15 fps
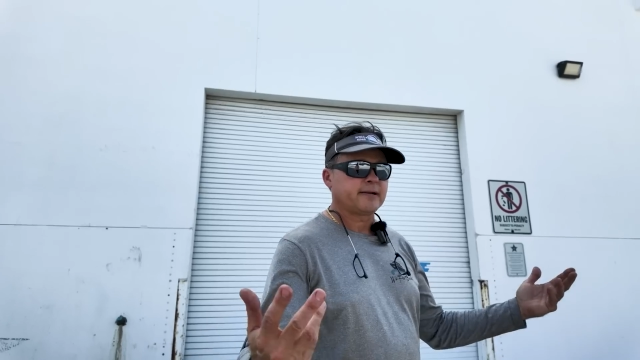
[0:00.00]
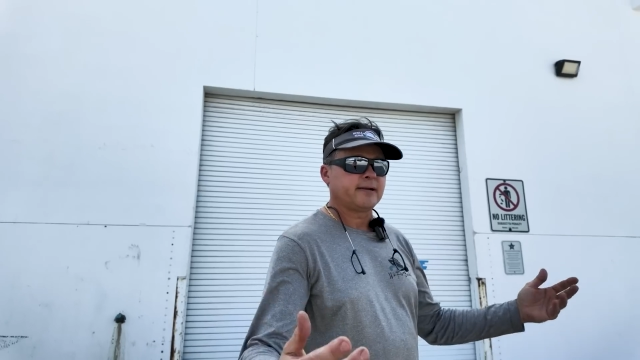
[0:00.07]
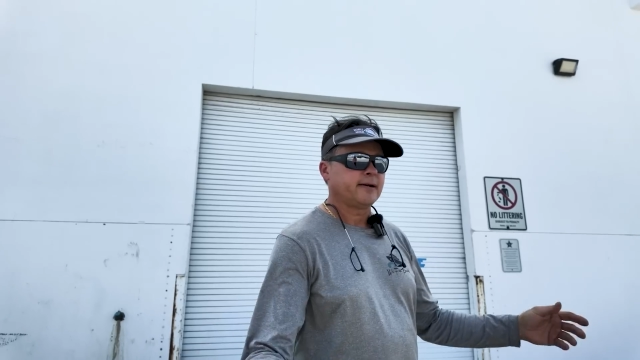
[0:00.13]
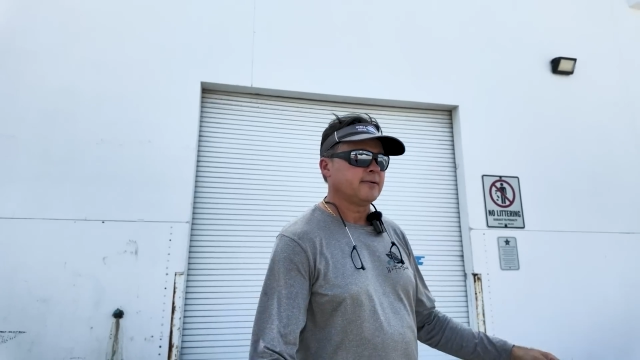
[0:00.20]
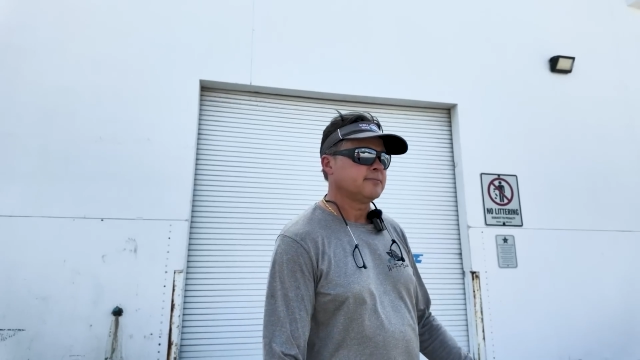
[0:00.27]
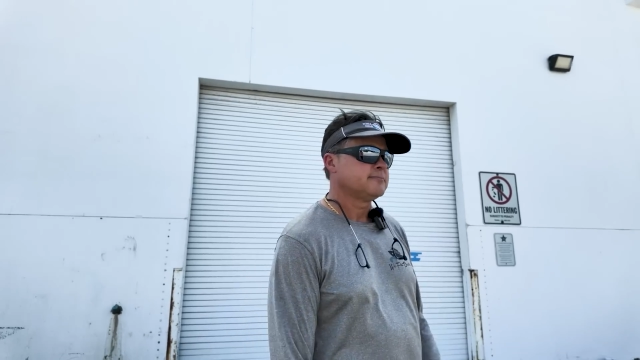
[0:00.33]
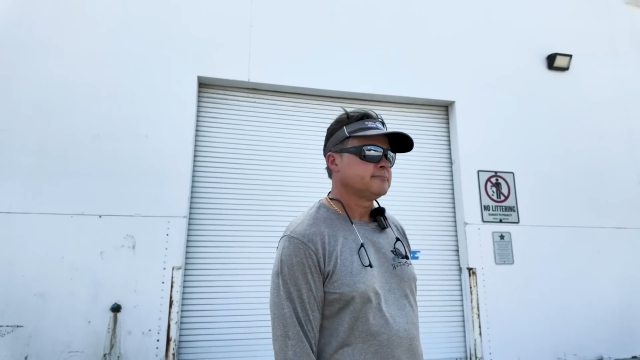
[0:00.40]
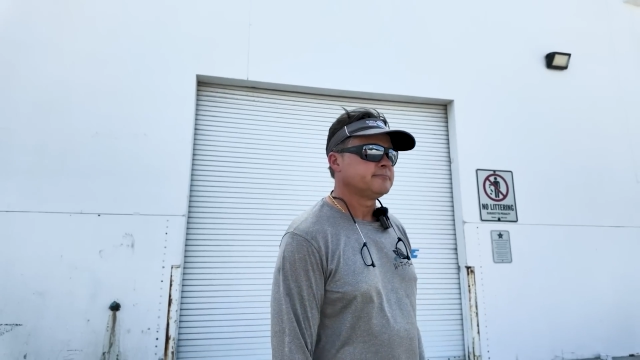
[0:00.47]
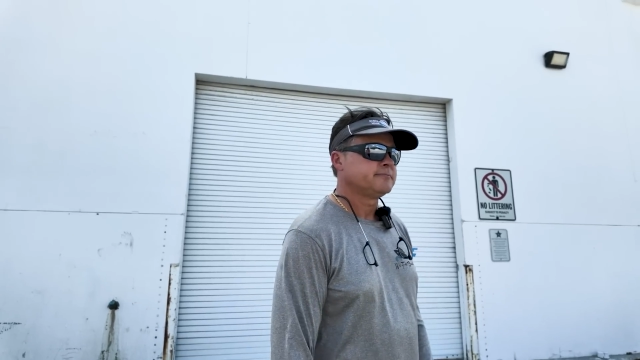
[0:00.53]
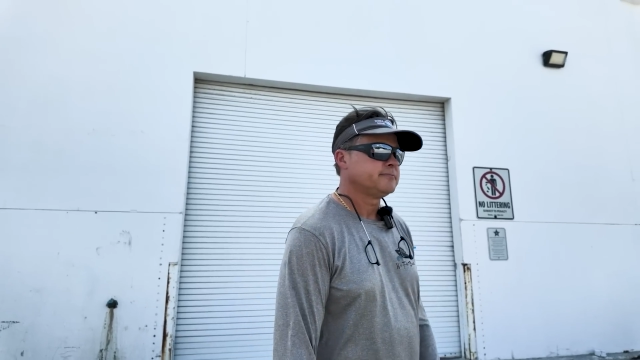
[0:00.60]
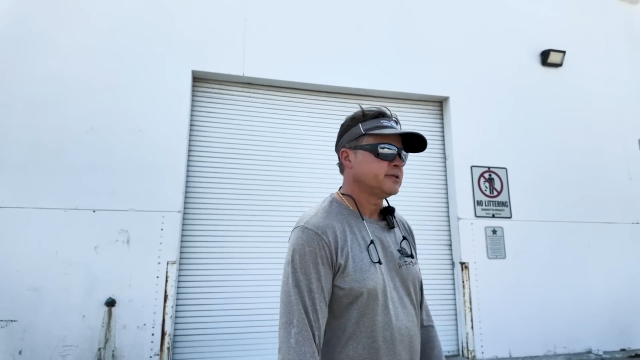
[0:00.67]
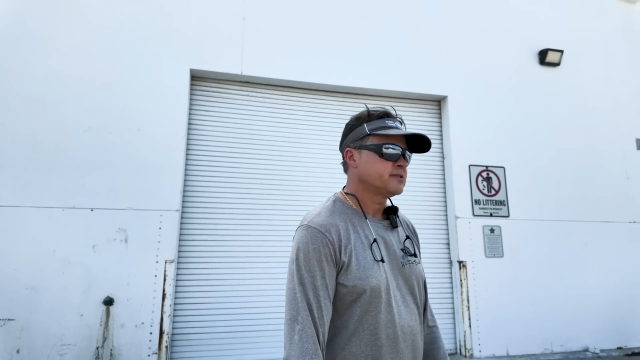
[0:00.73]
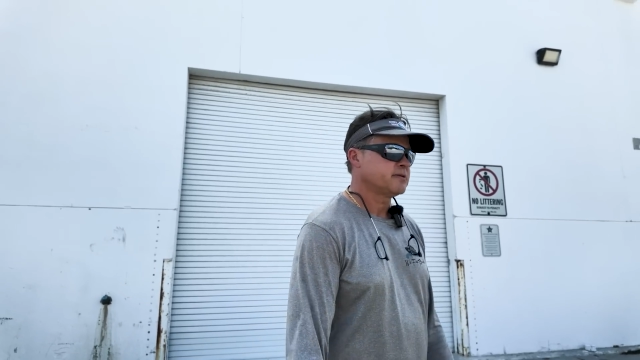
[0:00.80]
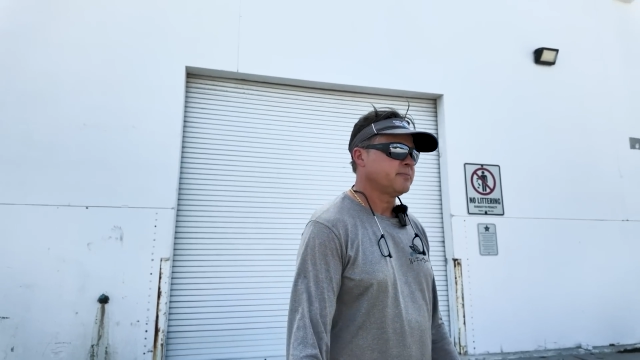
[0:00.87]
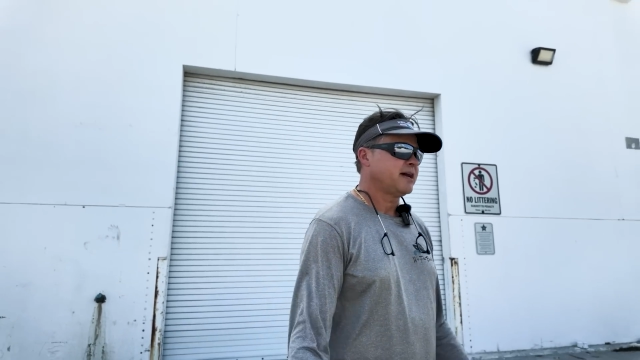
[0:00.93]
don't know.
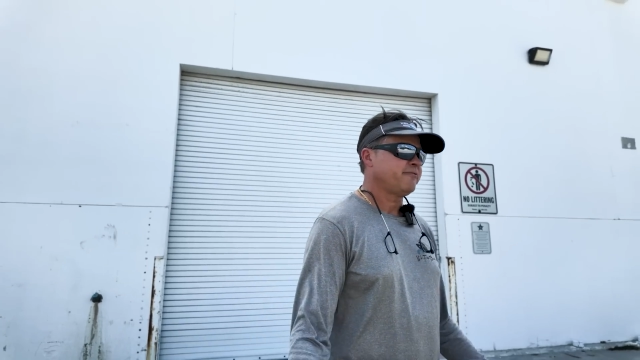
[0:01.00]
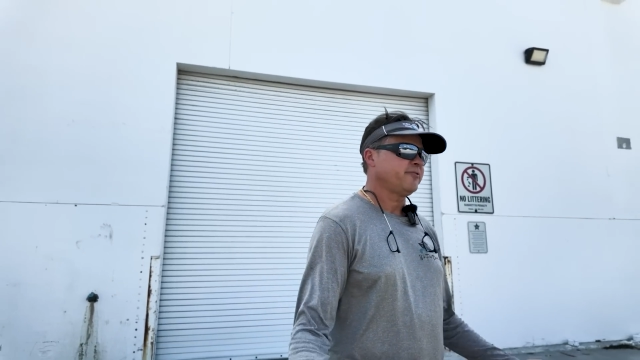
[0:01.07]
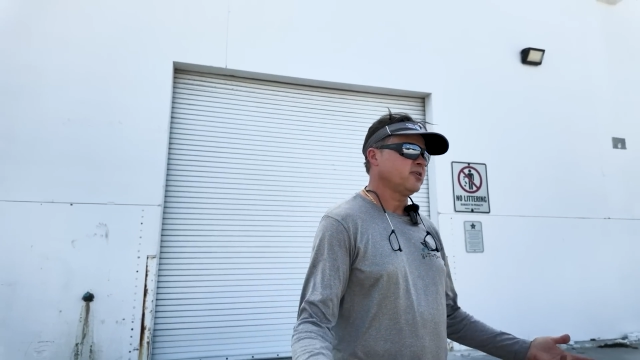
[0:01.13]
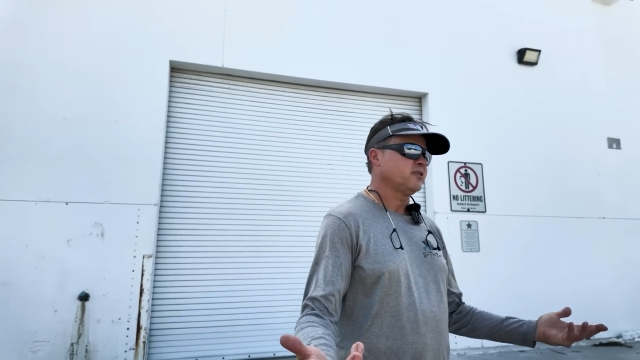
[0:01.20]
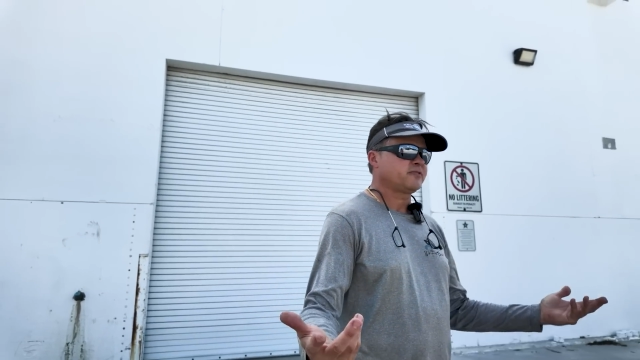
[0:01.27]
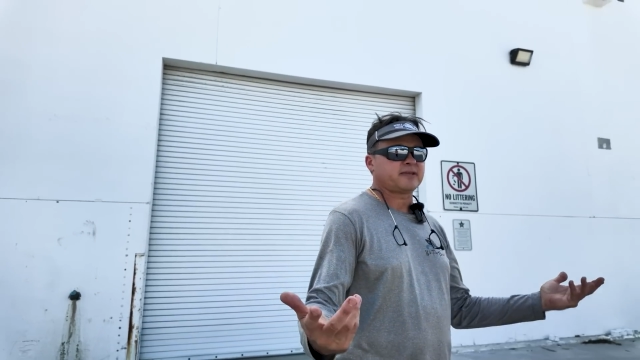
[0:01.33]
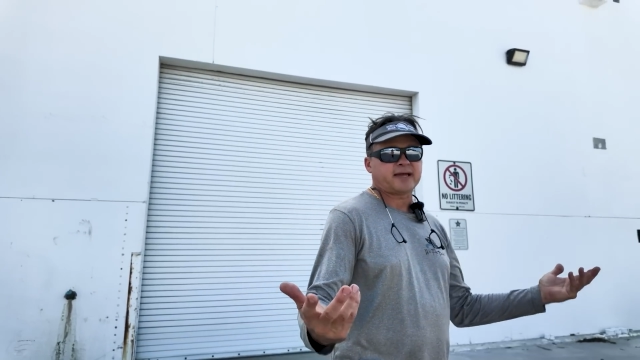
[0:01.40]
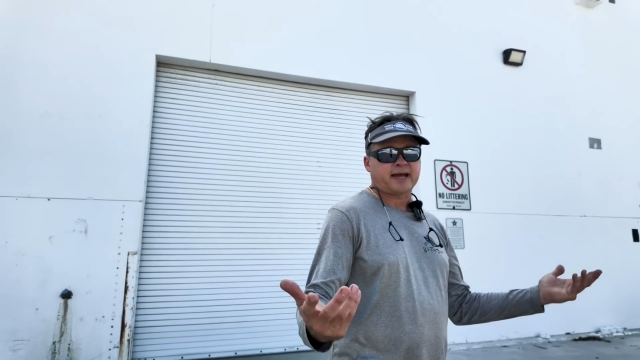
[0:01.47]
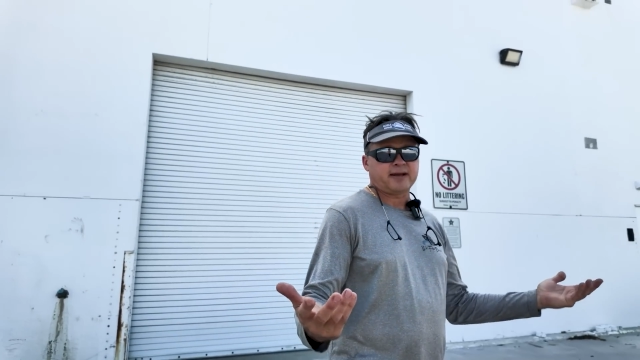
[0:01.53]
Is it my fault?